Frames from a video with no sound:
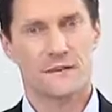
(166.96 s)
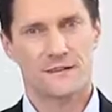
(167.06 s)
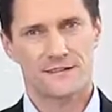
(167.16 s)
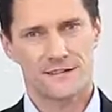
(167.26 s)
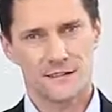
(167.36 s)

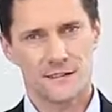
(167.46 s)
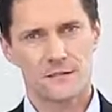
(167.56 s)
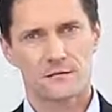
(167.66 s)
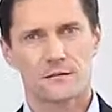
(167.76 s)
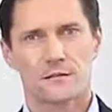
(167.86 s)
C
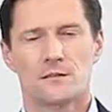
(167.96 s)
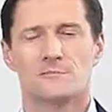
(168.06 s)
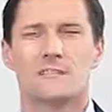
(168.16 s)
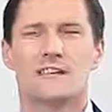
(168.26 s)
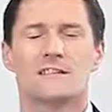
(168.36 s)

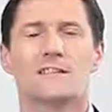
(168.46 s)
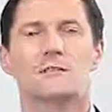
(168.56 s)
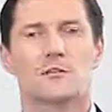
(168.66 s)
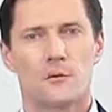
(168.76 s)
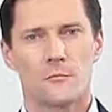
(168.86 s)
means
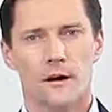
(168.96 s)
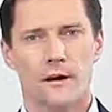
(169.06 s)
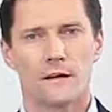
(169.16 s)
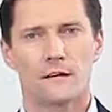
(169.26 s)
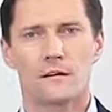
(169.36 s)

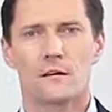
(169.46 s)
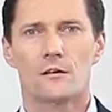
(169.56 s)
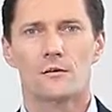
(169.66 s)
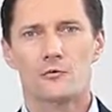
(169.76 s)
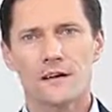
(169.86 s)
combine.
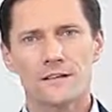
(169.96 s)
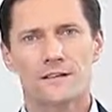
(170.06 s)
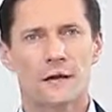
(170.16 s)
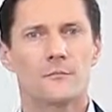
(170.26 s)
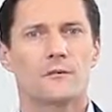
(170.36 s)
Run
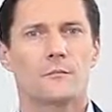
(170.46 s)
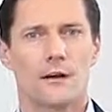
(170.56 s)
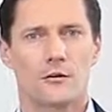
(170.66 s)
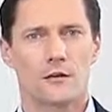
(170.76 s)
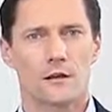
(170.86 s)
steps in
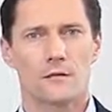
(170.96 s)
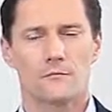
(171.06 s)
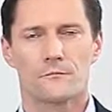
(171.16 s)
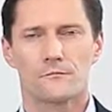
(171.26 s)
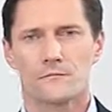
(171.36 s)
parallel.
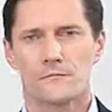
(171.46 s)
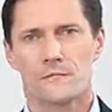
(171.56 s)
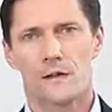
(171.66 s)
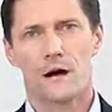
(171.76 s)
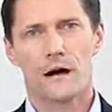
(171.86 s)

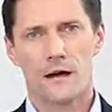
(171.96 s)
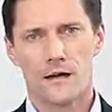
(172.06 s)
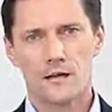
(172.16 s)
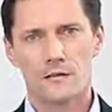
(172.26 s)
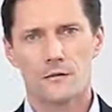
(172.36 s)

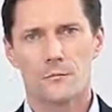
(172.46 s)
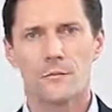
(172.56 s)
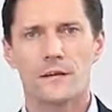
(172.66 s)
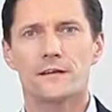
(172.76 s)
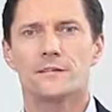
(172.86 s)
R
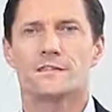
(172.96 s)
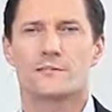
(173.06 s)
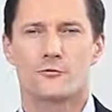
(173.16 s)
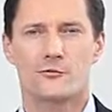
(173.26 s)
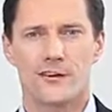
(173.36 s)
means
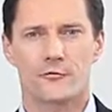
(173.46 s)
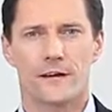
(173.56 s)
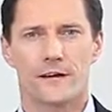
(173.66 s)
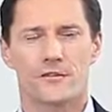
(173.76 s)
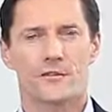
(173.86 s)

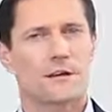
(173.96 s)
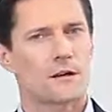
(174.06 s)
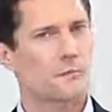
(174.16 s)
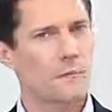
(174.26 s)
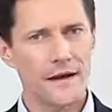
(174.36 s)
rearrange.
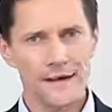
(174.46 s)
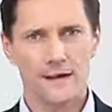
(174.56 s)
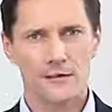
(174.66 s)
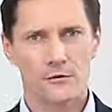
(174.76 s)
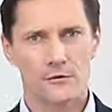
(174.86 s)
Make
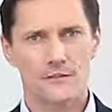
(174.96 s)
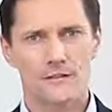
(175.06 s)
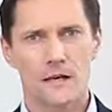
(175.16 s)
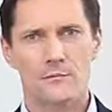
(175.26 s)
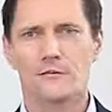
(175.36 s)
internal
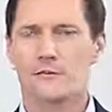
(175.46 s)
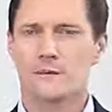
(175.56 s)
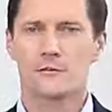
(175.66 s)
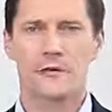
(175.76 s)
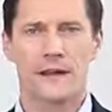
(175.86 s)
steps
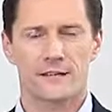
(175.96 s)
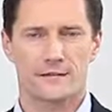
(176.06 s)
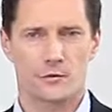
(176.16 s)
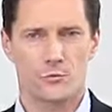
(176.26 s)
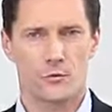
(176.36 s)
into
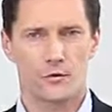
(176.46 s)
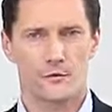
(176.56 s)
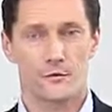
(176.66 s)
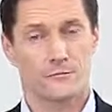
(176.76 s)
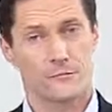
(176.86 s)
external
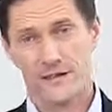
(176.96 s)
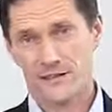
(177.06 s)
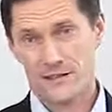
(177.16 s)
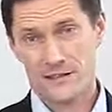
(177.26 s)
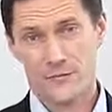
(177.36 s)
ones, as
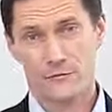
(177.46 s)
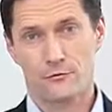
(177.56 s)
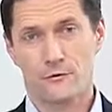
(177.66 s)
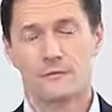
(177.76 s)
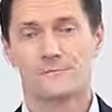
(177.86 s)
I said
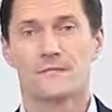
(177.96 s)
before.